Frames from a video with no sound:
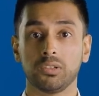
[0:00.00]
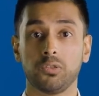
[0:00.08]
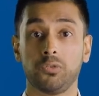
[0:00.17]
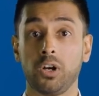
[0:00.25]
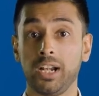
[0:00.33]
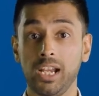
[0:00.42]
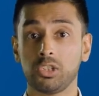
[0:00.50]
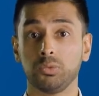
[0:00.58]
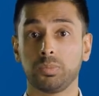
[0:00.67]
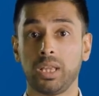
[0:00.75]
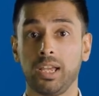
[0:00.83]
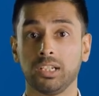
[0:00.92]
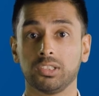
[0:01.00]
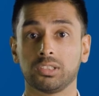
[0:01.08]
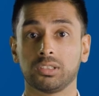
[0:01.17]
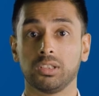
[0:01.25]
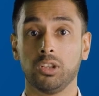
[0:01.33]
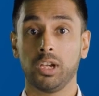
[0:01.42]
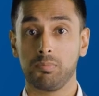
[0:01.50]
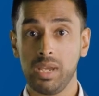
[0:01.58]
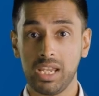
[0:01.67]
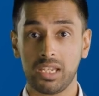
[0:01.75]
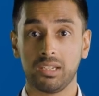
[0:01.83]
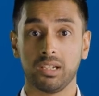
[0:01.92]
financial planners like
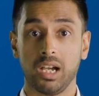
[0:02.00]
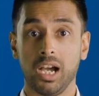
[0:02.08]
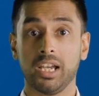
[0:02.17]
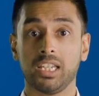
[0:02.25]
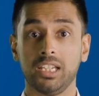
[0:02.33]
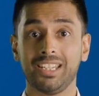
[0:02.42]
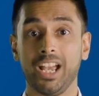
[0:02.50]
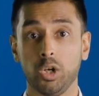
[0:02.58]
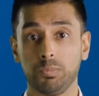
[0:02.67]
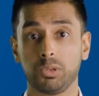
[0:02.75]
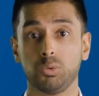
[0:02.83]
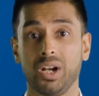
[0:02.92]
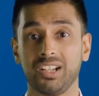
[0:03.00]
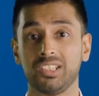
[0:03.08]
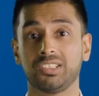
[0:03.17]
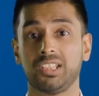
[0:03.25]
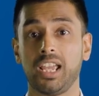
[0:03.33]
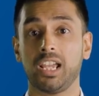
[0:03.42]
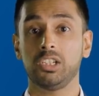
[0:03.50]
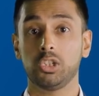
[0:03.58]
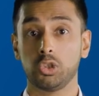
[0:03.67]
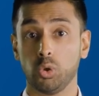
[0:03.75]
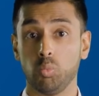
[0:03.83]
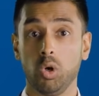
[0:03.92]
me are here to help you understand
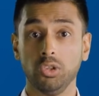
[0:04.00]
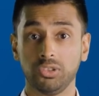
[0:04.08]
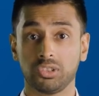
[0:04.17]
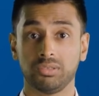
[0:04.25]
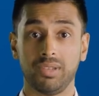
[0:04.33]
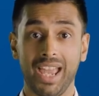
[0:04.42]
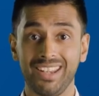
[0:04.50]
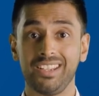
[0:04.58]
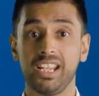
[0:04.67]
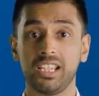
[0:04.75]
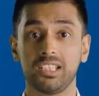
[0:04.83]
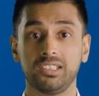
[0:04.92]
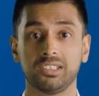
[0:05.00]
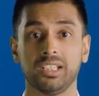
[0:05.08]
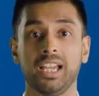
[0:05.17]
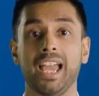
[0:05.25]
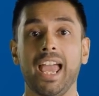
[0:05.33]
your wants and needs